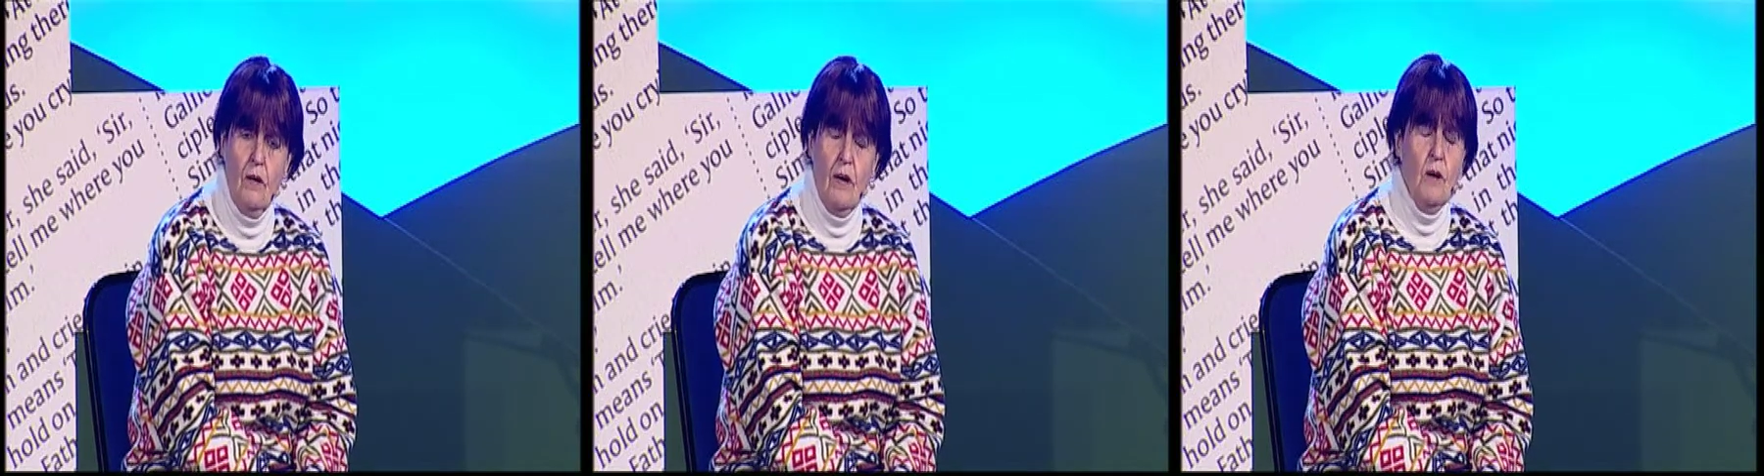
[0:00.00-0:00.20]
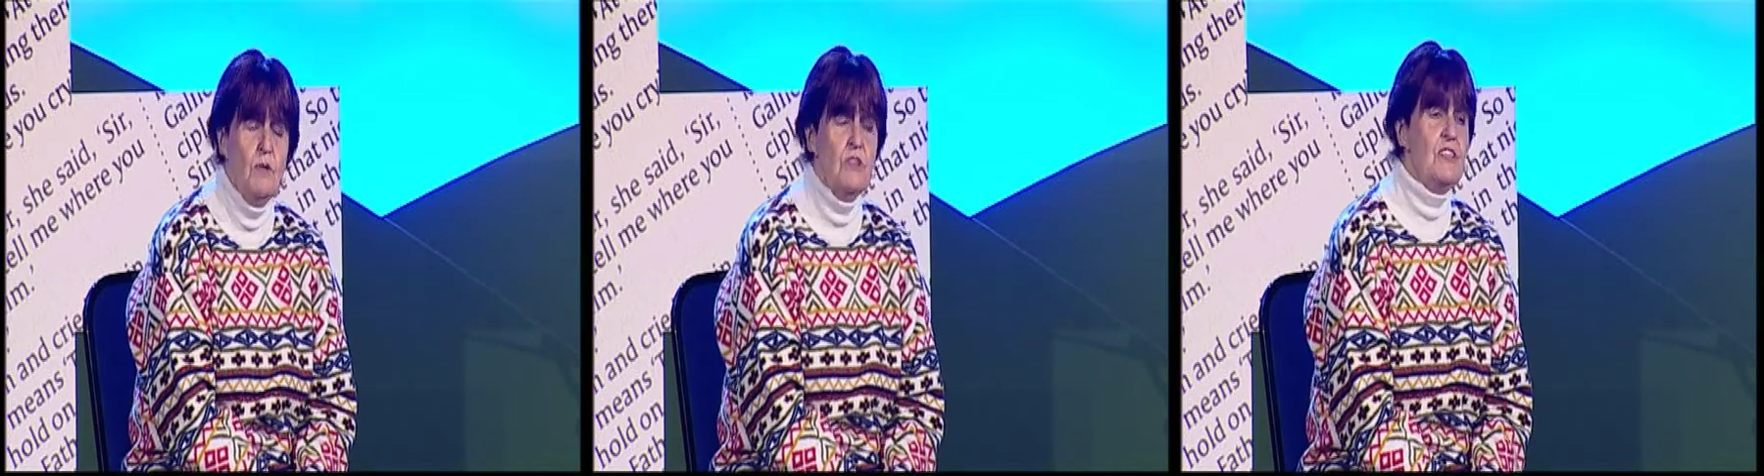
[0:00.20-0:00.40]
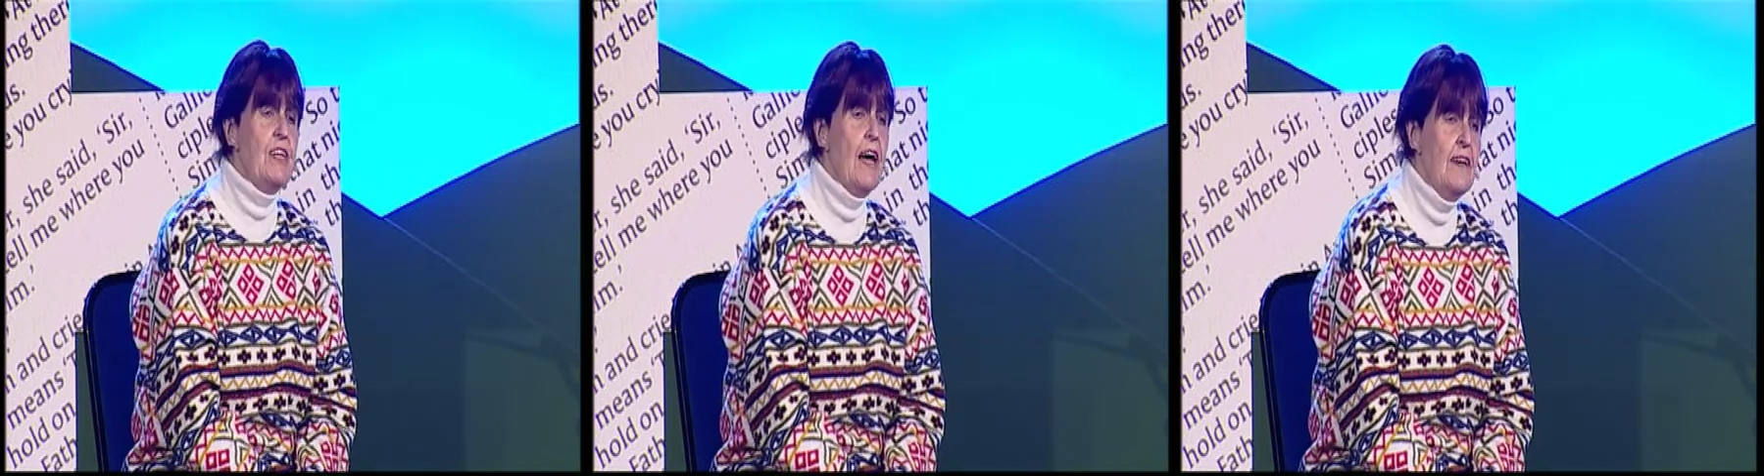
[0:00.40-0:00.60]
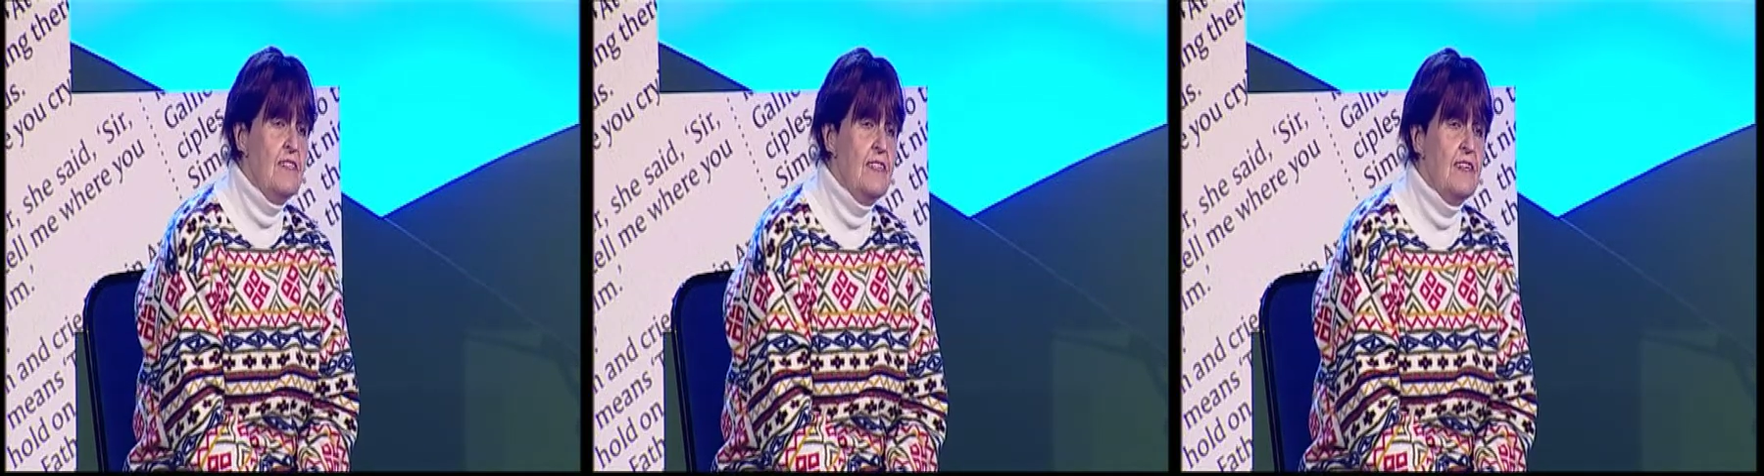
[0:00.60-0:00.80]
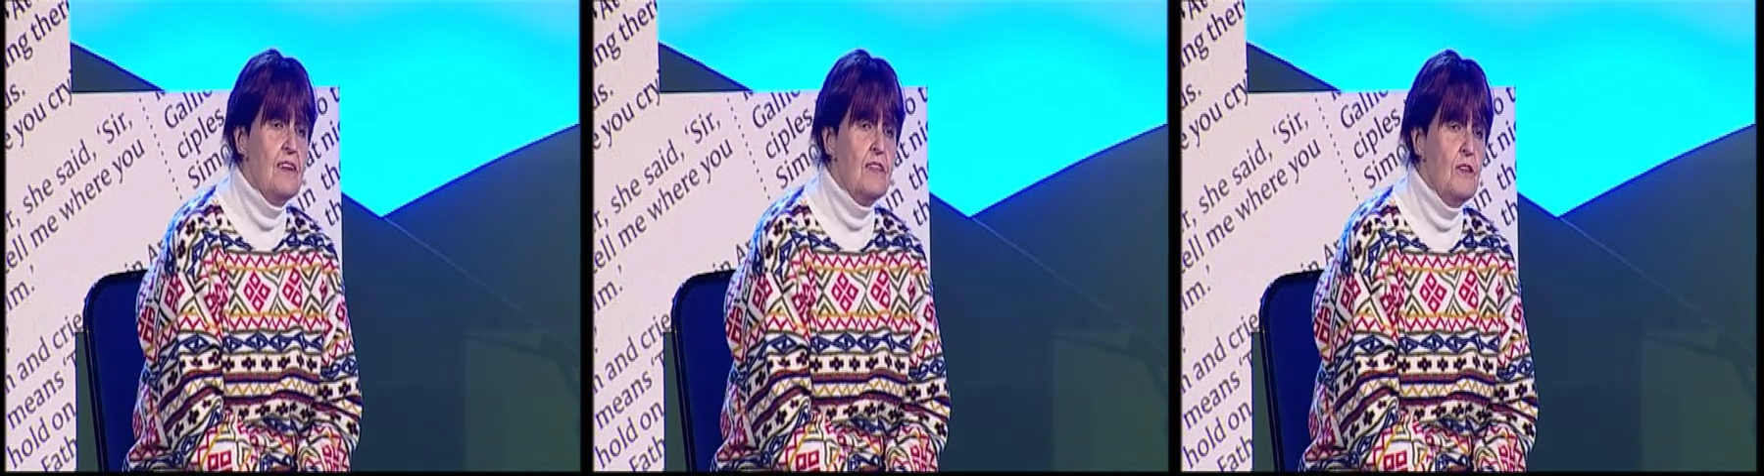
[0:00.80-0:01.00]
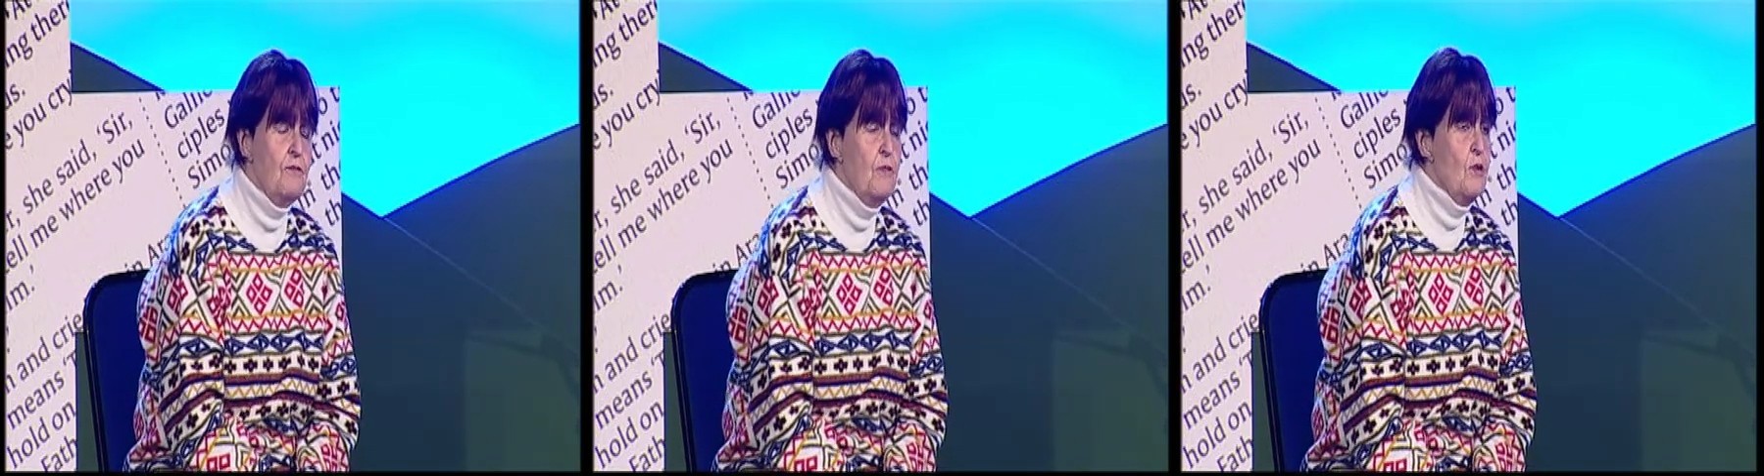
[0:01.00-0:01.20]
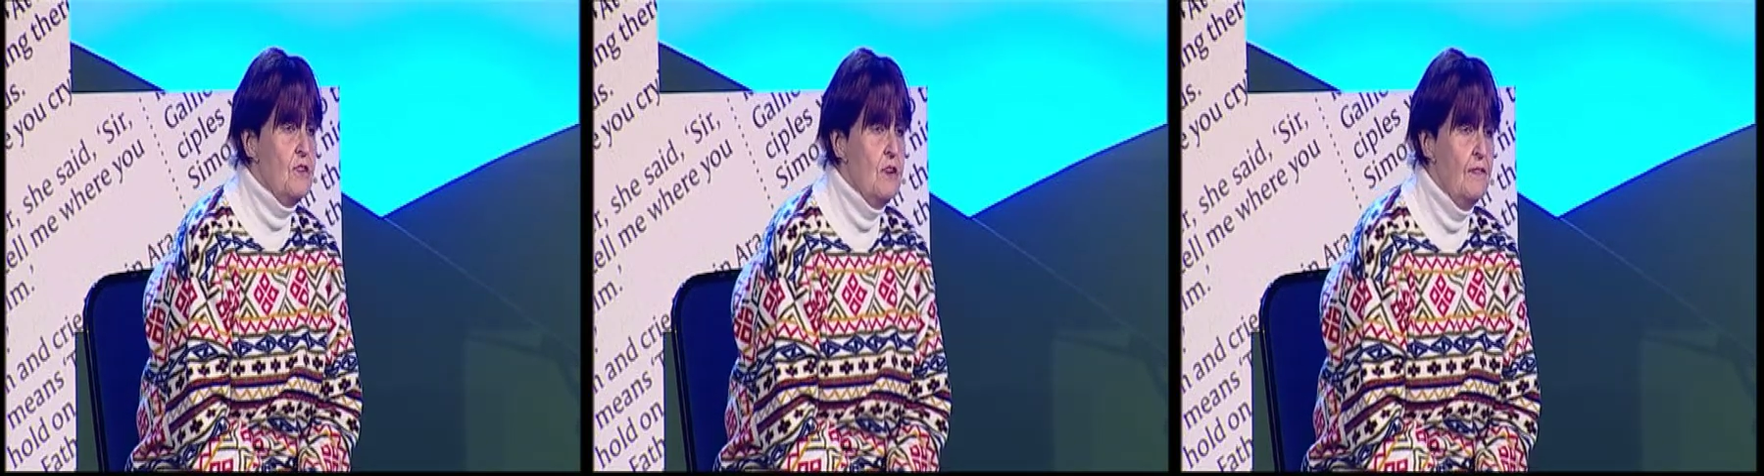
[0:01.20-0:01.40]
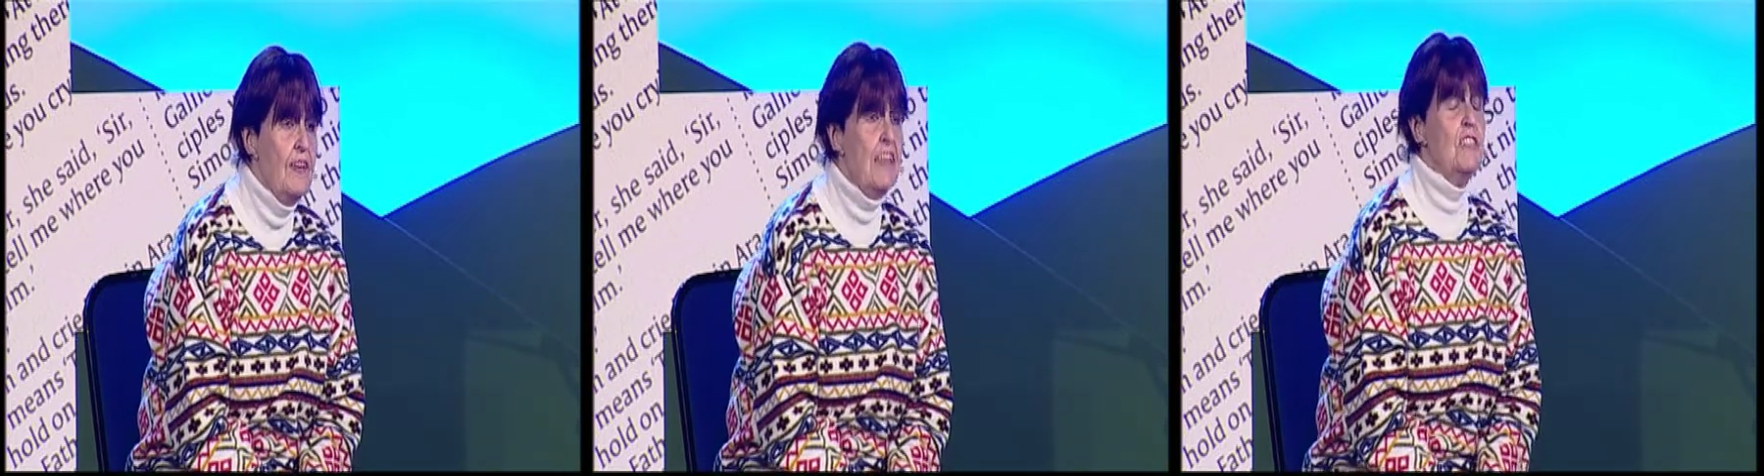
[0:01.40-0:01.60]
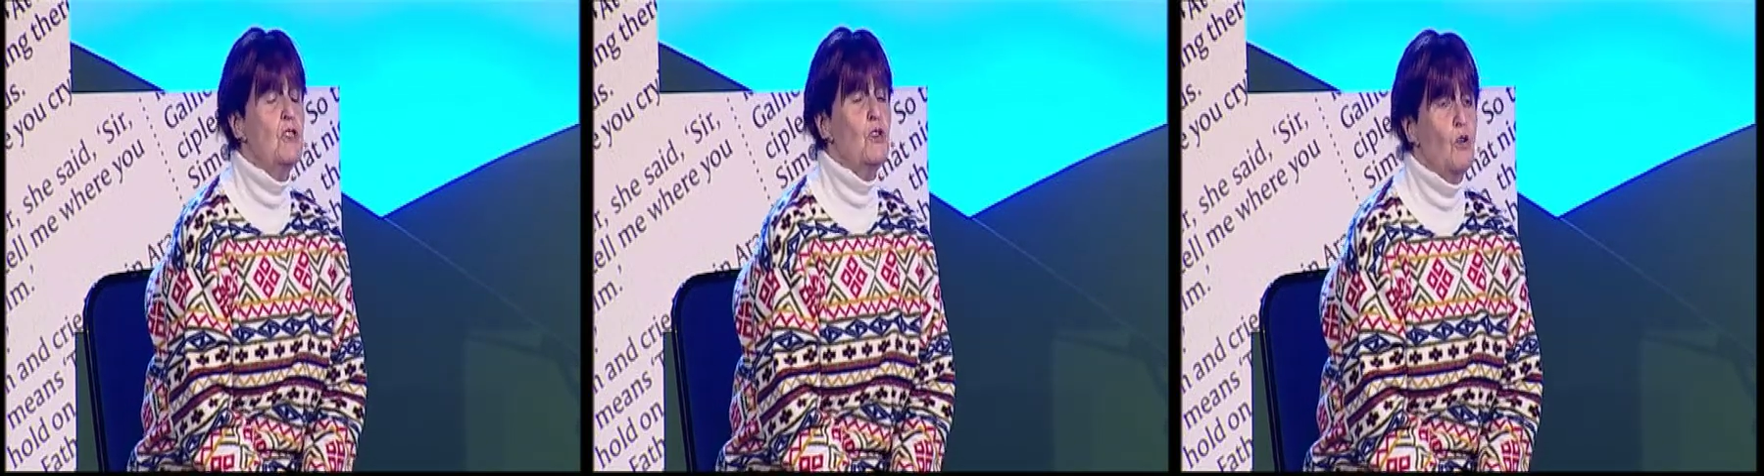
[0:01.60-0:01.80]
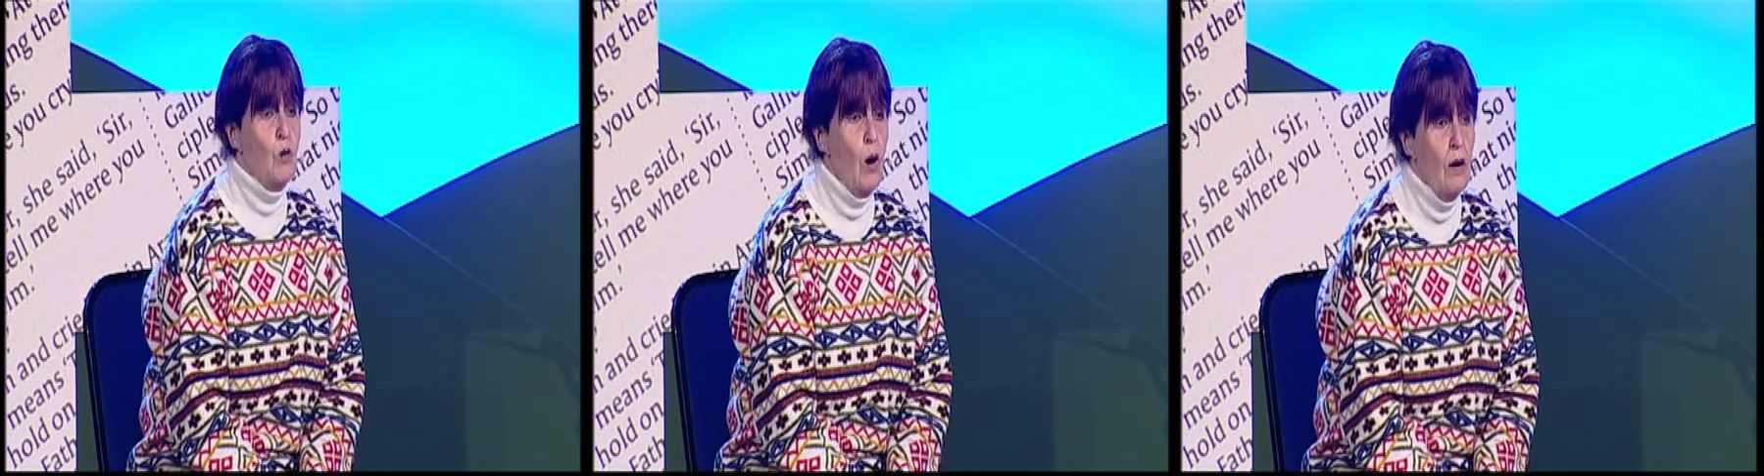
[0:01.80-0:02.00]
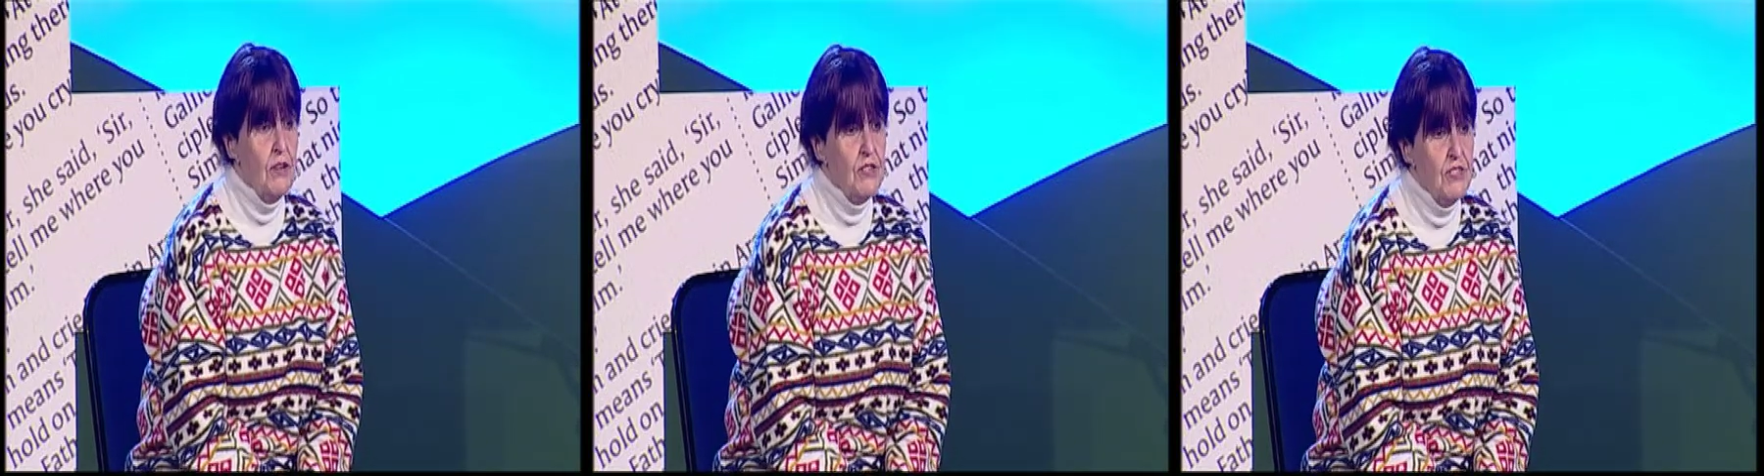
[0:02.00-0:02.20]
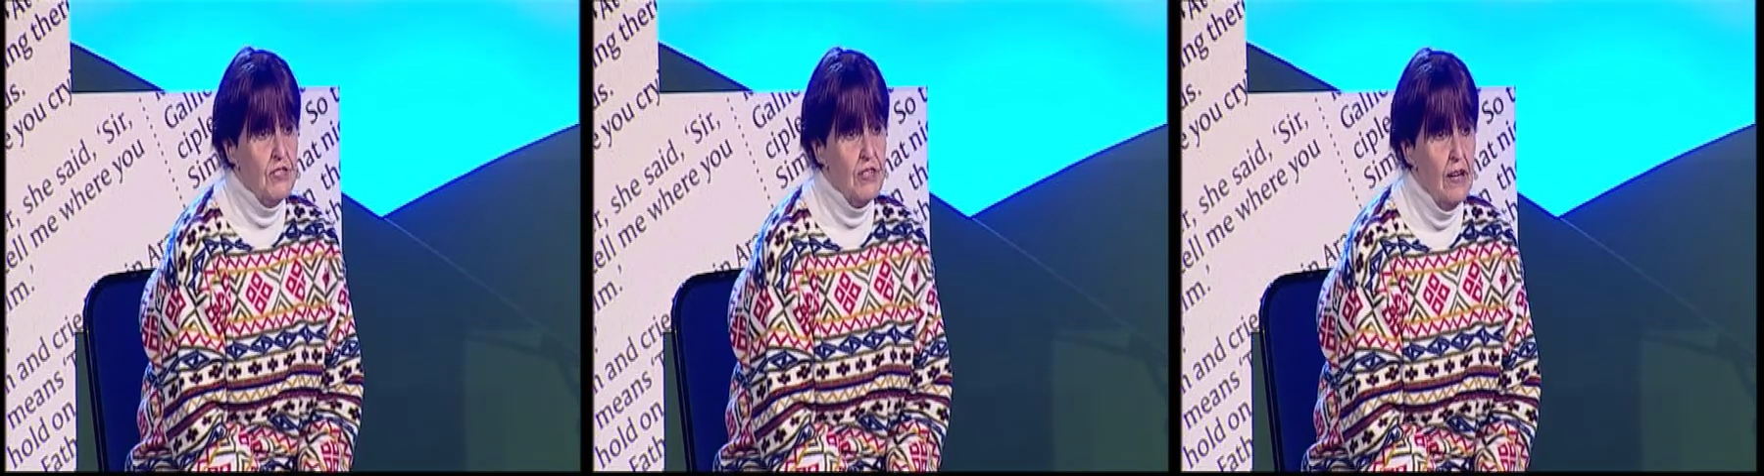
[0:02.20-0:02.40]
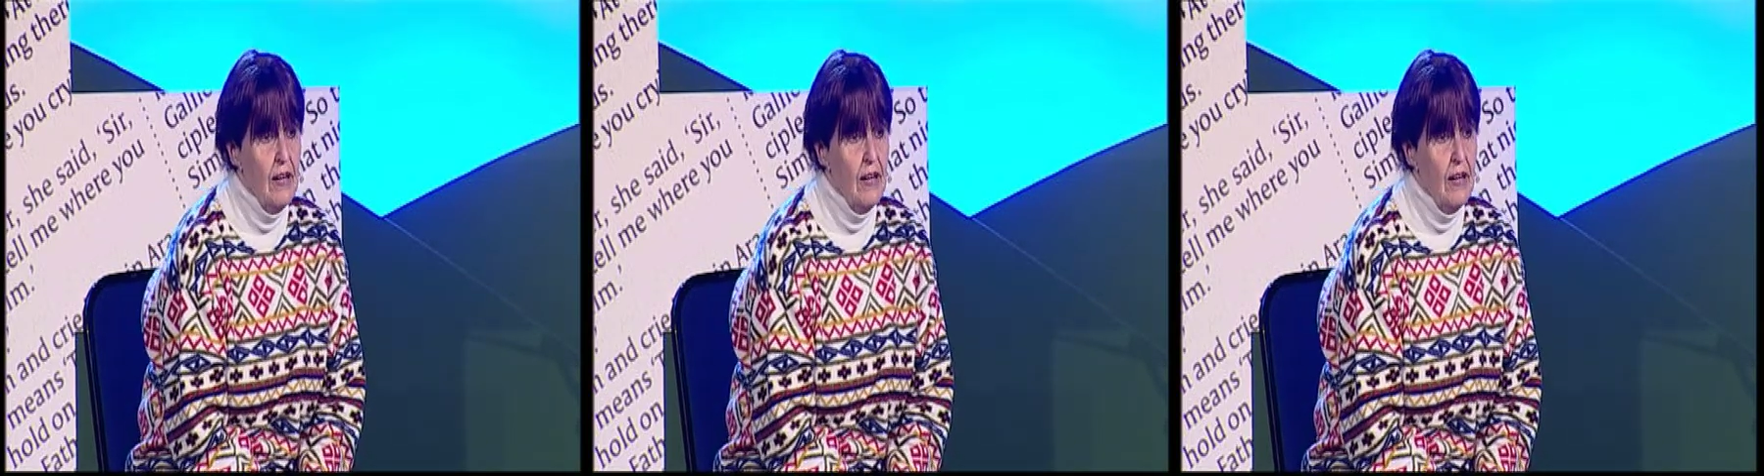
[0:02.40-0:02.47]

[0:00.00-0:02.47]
was standing at the foot of his cross